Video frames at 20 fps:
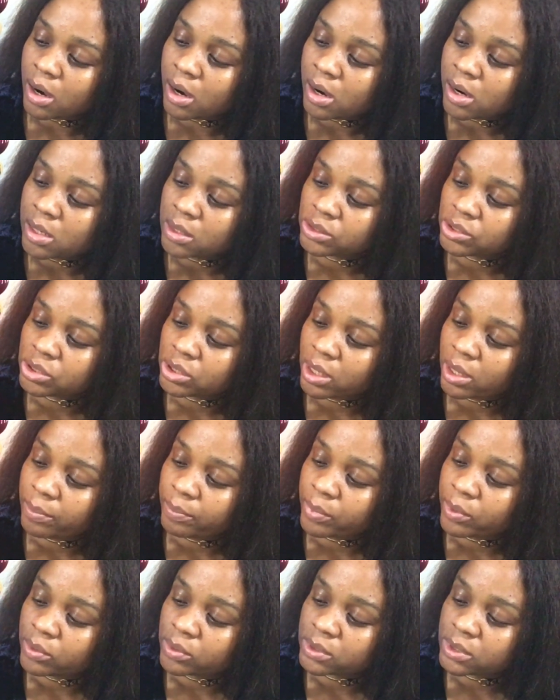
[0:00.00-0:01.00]
shea
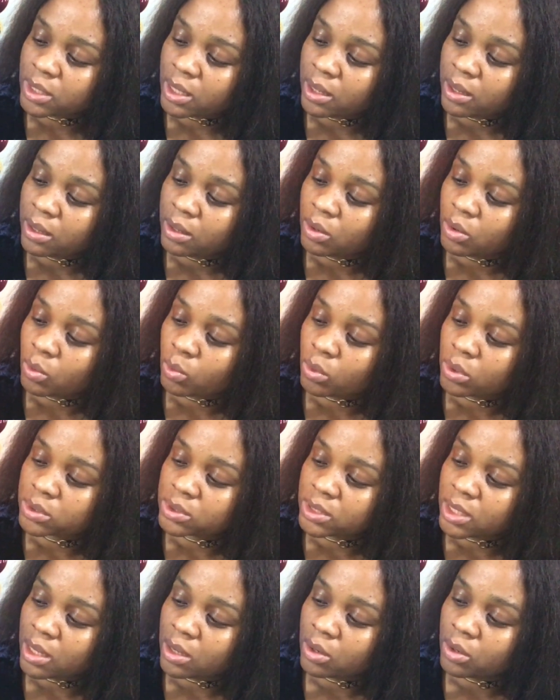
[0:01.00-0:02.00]
butter,
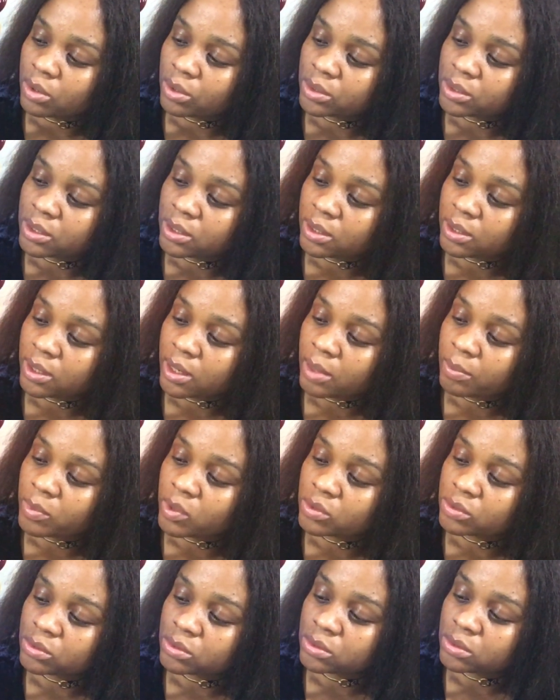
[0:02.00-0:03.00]
water, honey,
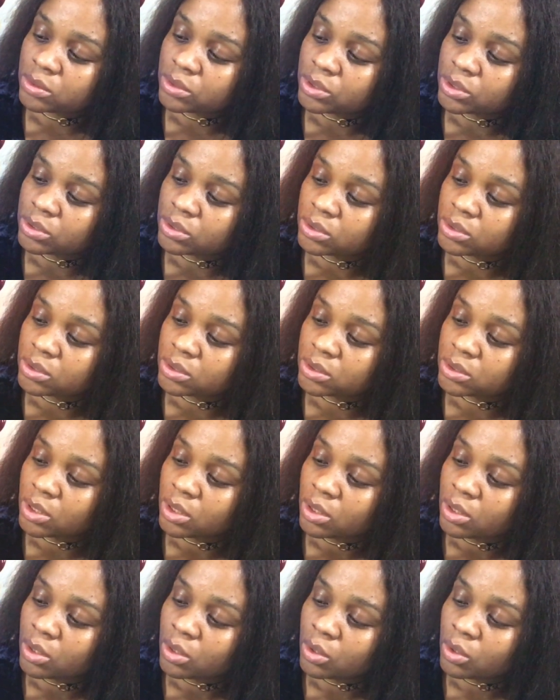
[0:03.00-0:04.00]
lemon juice,
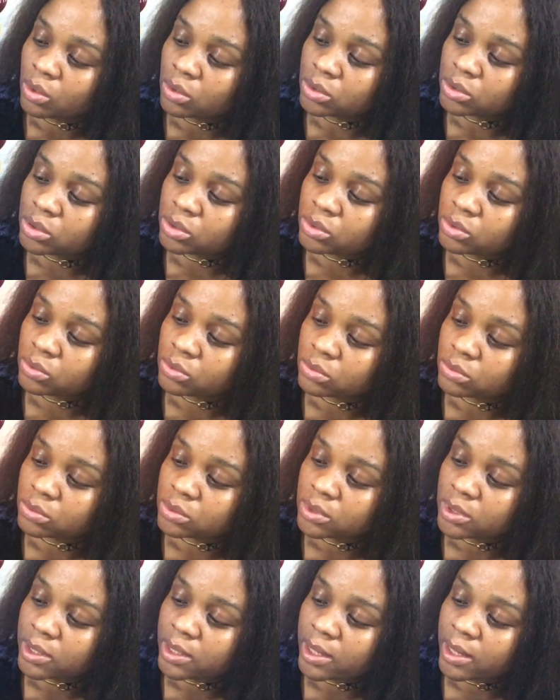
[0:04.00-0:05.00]
Osun
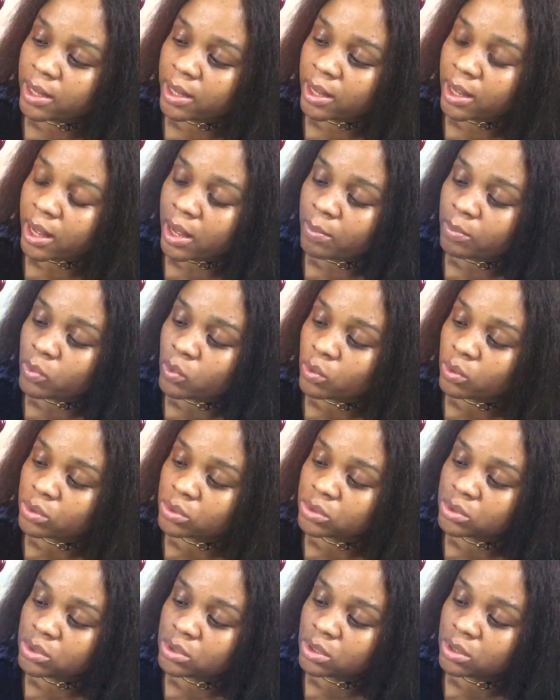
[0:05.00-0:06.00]

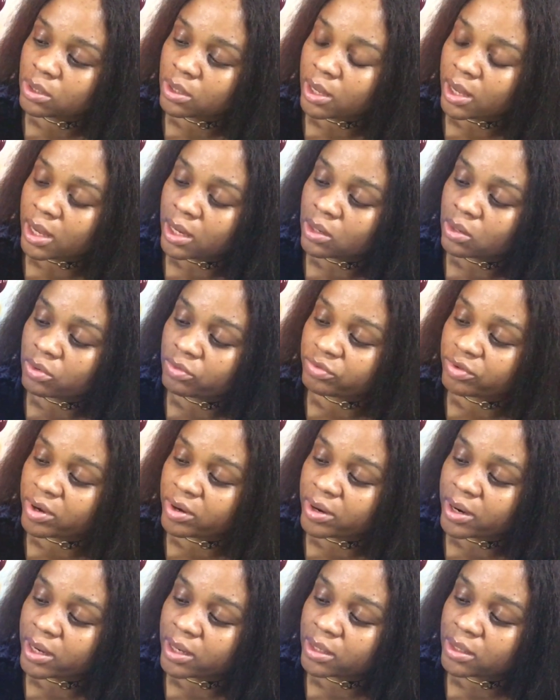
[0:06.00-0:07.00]
camwood, aloe
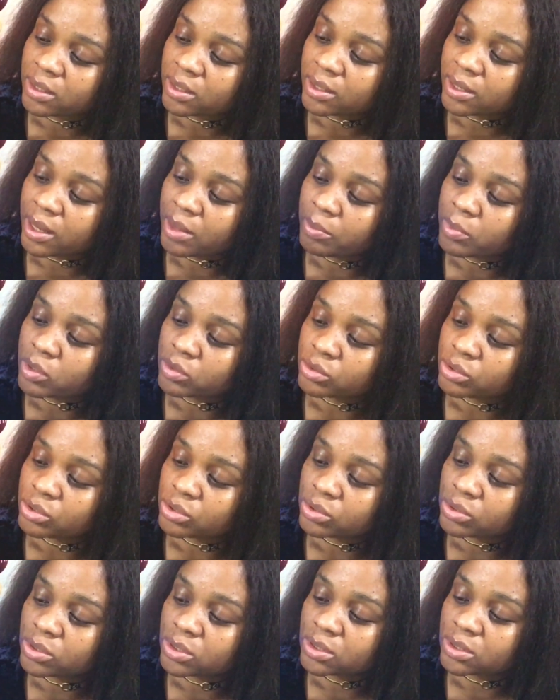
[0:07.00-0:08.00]
vera, lemon
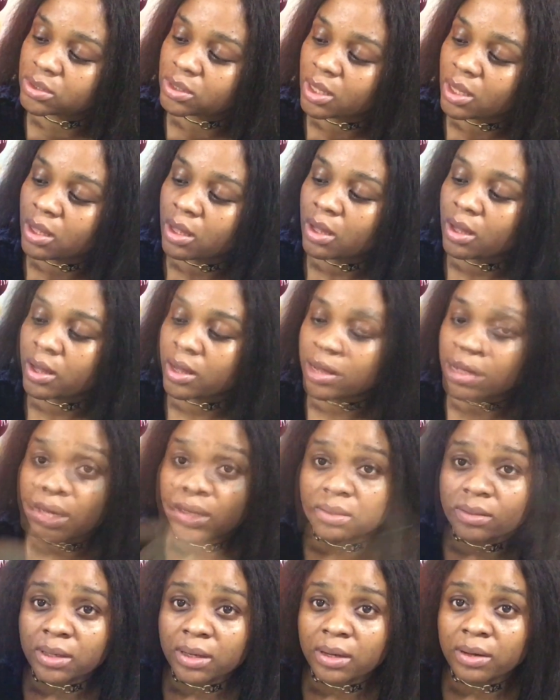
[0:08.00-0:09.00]
juice,
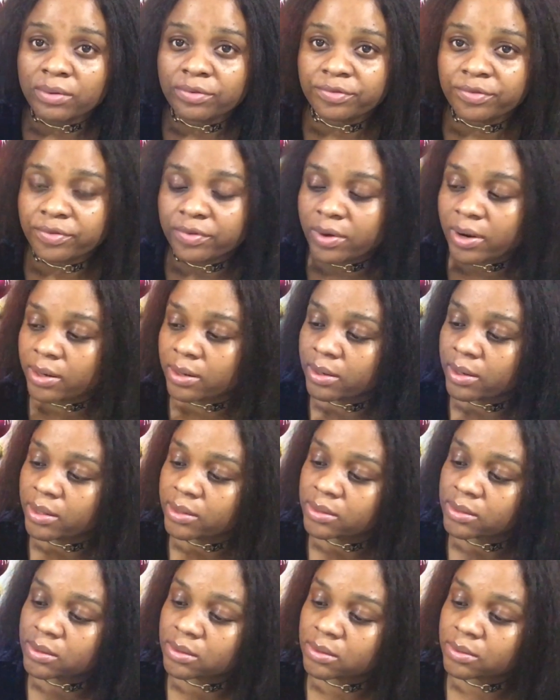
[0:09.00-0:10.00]
and
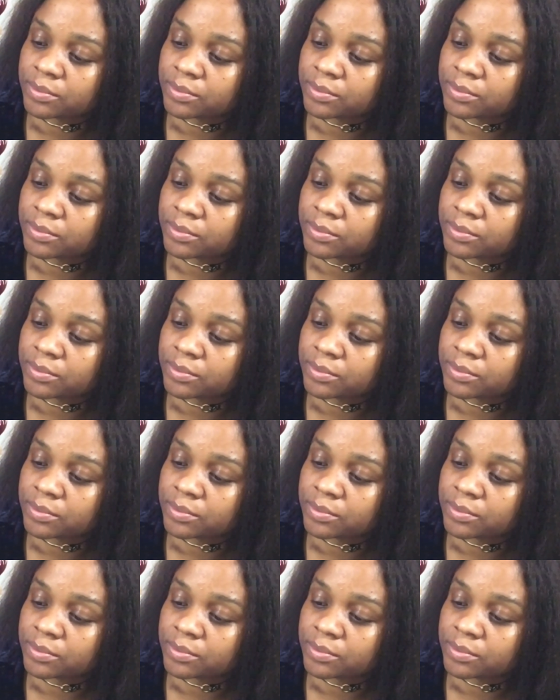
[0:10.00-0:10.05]
fragrance.